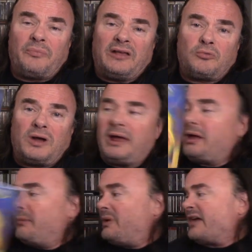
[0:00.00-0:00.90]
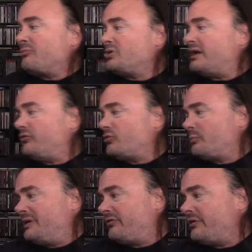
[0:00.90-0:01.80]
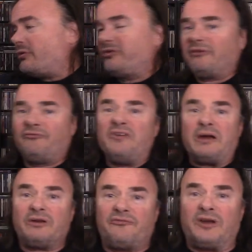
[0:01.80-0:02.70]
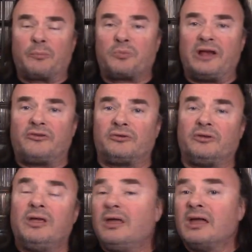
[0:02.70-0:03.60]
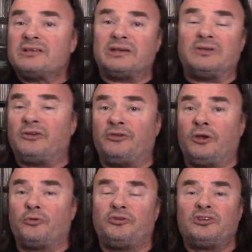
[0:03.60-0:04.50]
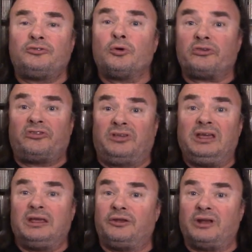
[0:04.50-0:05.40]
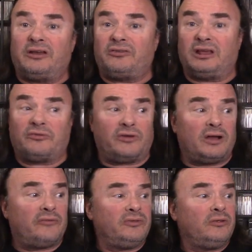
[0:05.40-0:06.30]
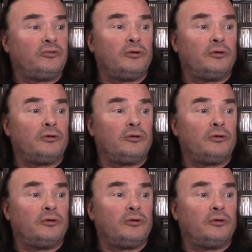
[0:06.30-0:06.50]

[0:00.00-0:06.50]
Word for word: That's why I, I, buy from a lot of these European sellers. They have very fair prices on seven inch singles. You just don't see in the United States very often.